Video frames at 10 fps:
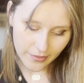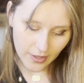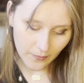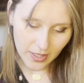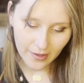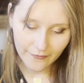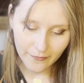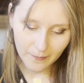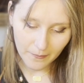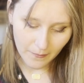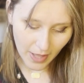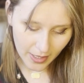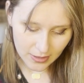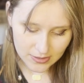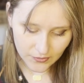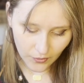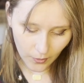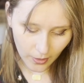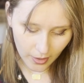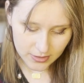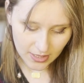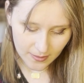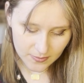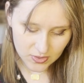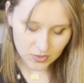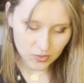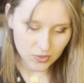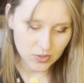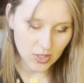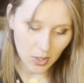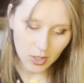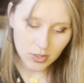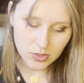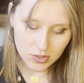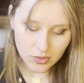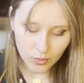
Then we have minus 4 times 6,